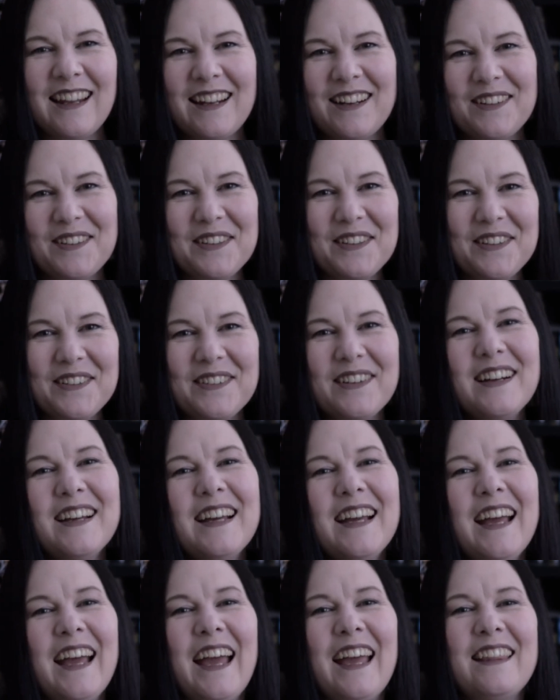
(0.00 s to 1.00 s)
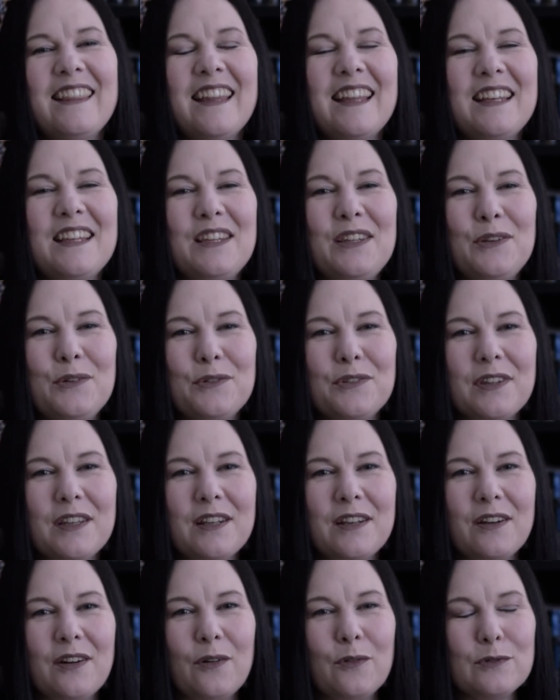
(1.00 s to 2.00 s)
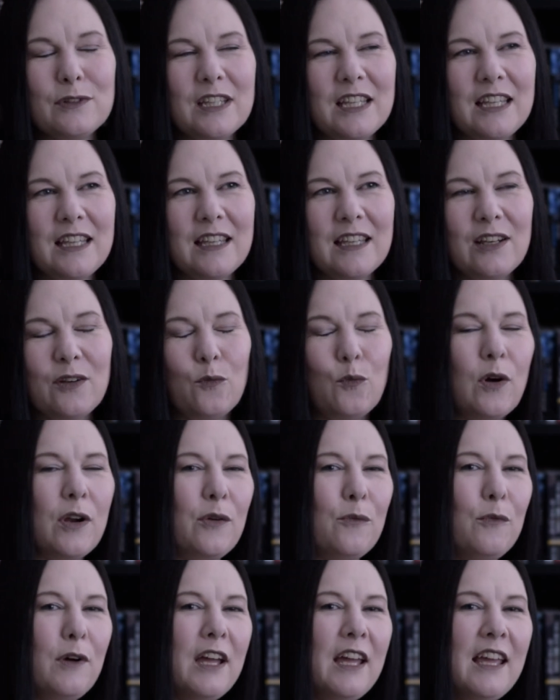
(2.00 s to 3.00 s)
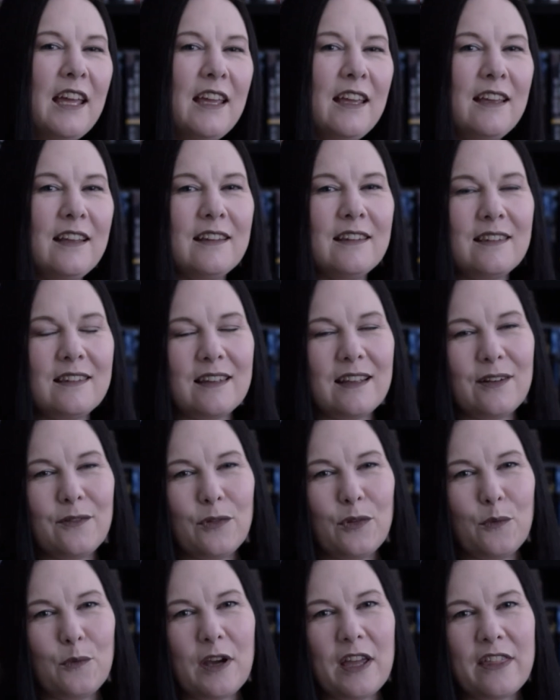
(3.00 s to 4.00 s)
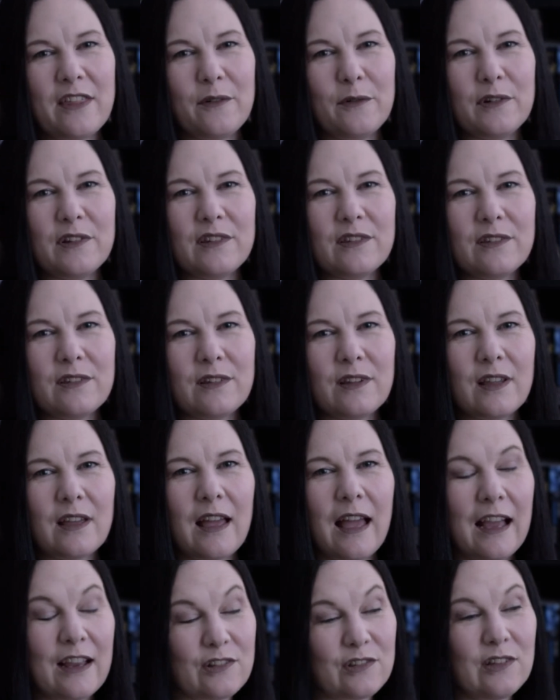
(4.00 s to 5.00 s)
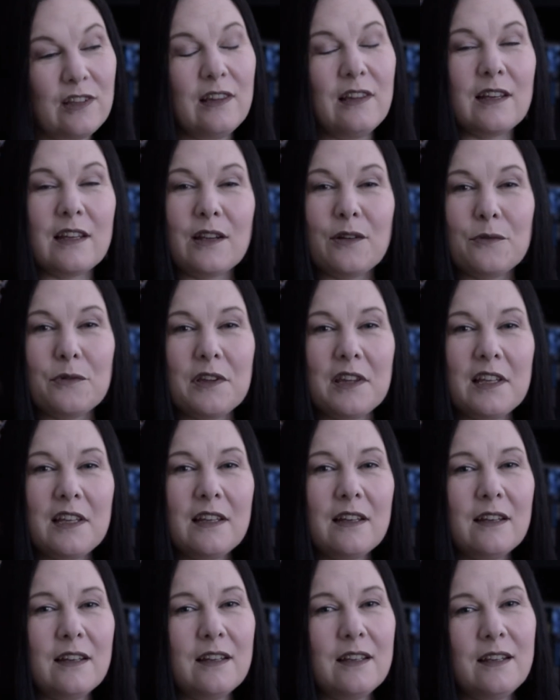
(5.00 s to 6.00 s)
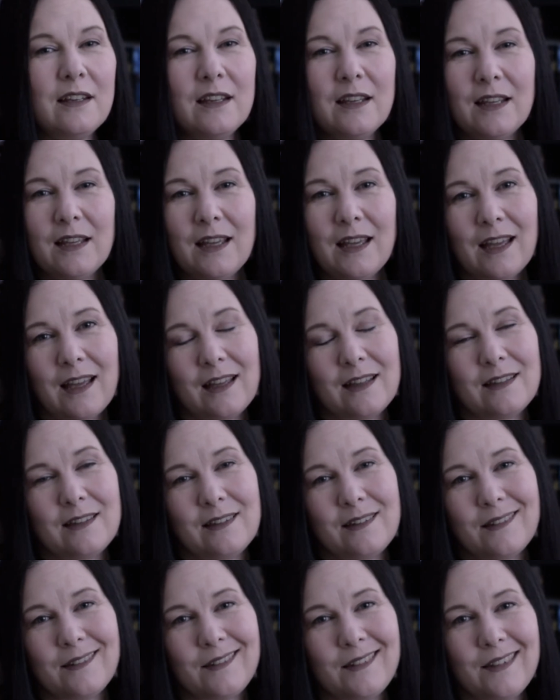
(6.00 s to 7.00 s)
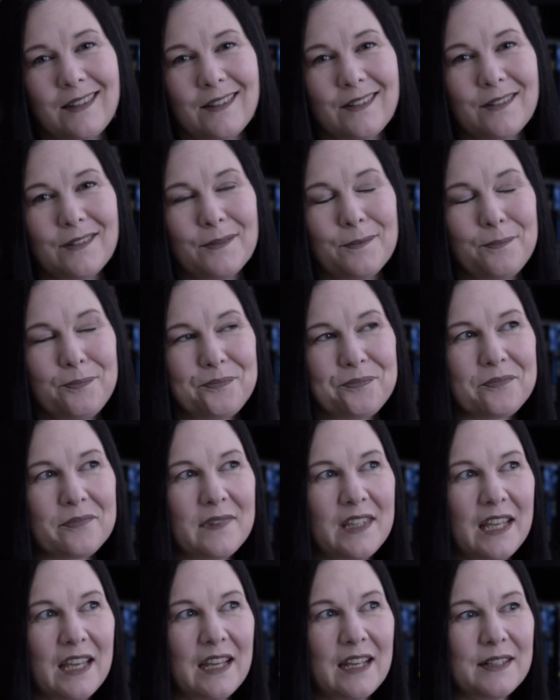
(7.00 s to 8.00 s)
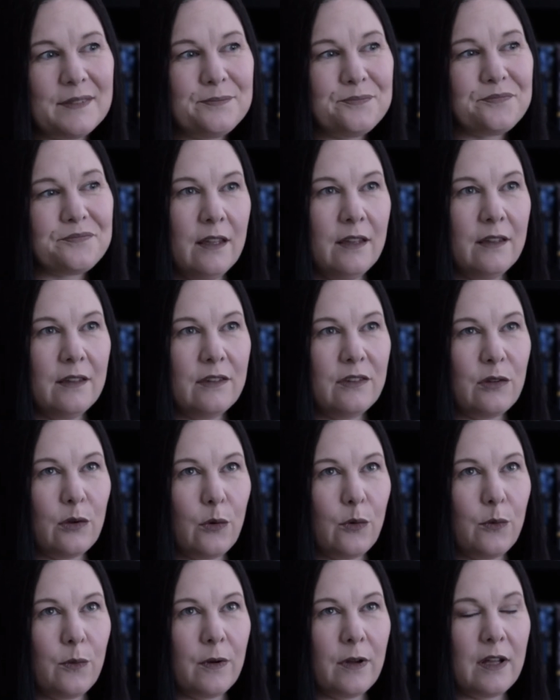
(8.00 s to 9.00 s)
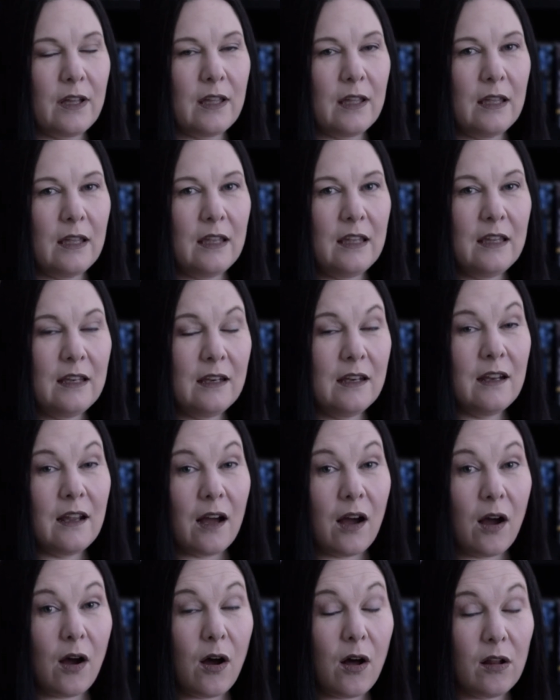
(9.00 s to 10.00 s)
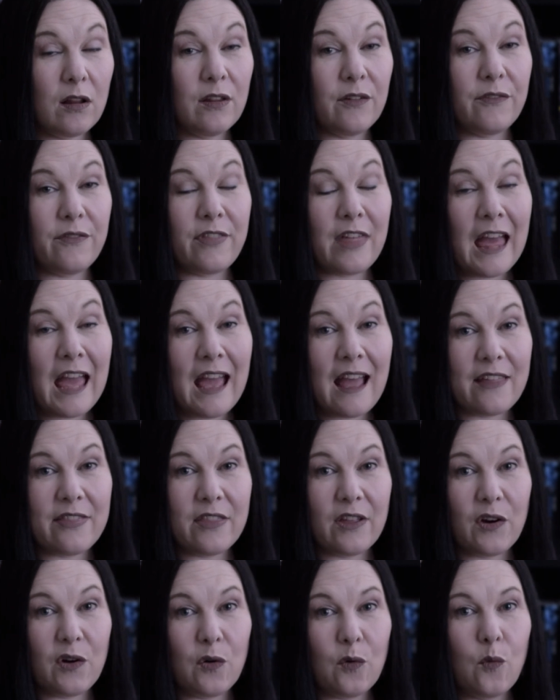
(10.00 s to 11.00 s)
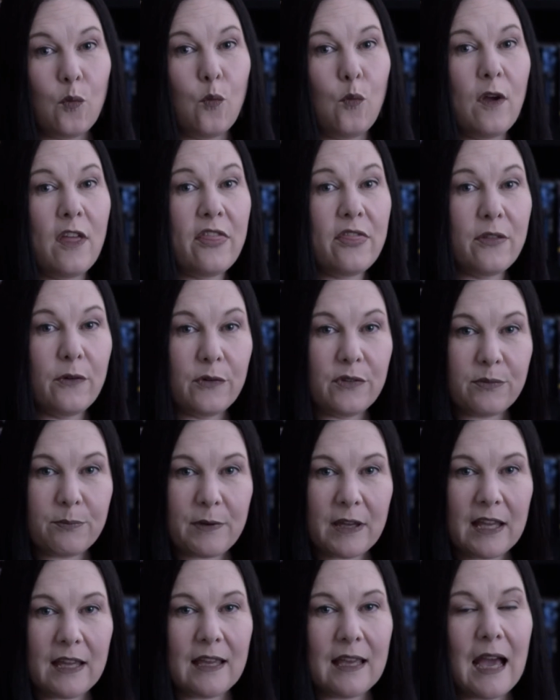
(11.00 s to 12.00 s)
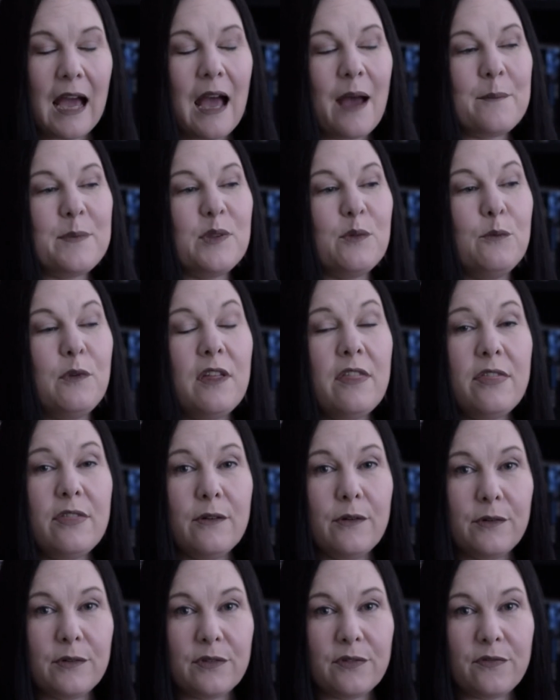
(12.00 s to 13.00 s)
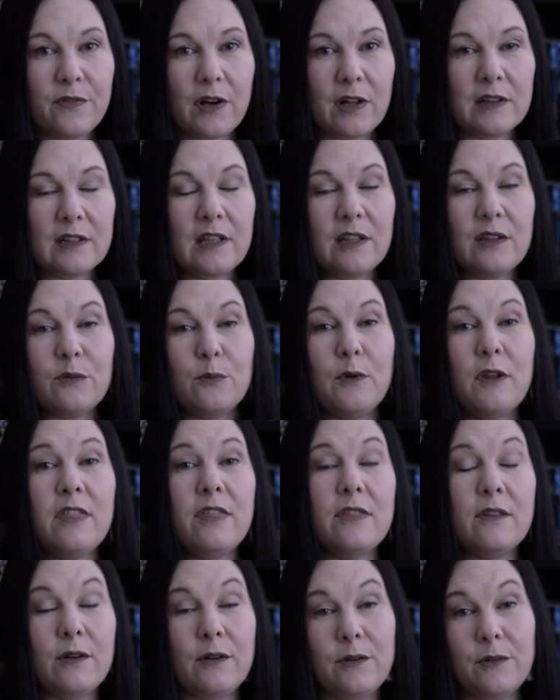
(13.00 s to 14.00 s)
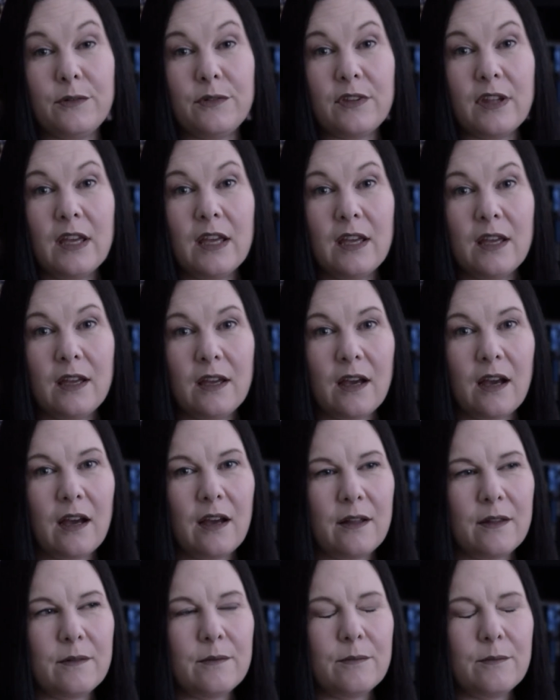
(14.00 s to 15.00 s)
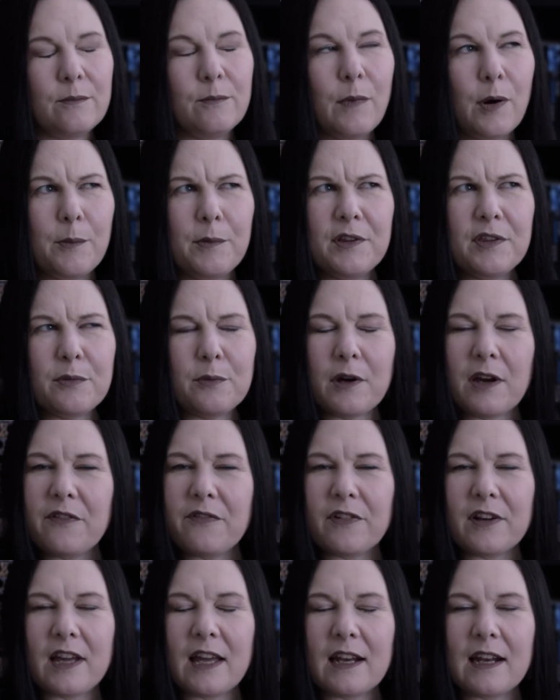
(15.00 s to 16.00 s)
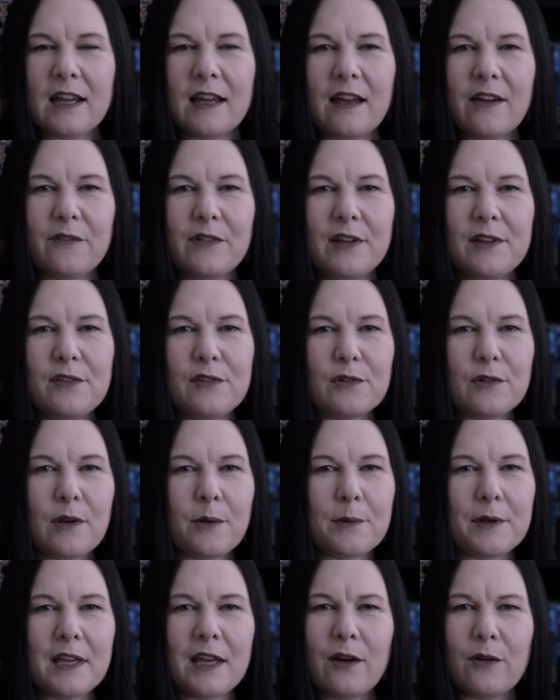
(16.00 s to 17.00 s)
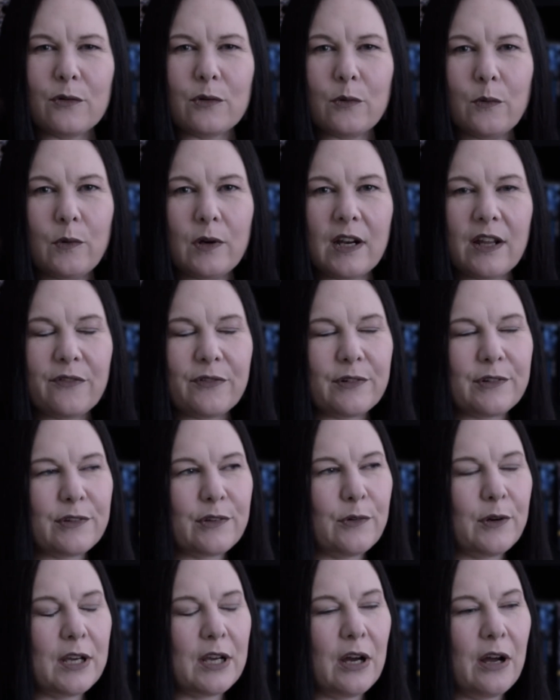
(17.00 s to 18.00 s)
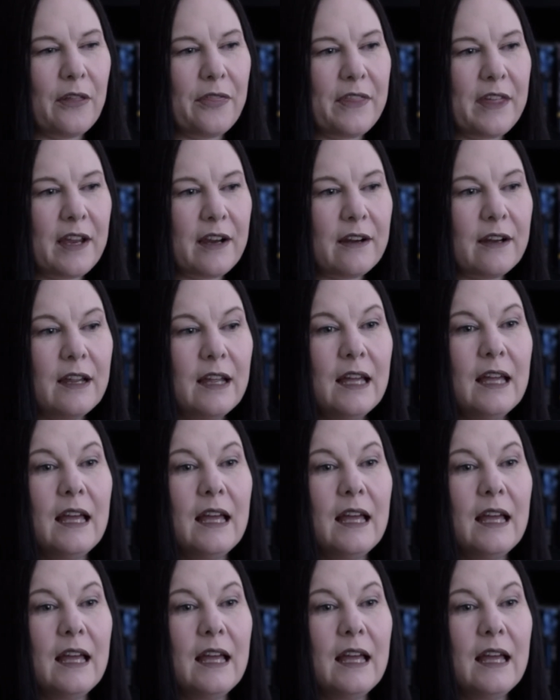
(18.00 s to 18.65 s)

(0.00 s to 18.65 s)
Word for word: i don't know and then use it only in one way instead of the way that was actually looking really good it's you know yeah so in all of that, though, with those big gaps, with those follies, with those uh, moments where I forget I have an Instagram account or whatever is going on there,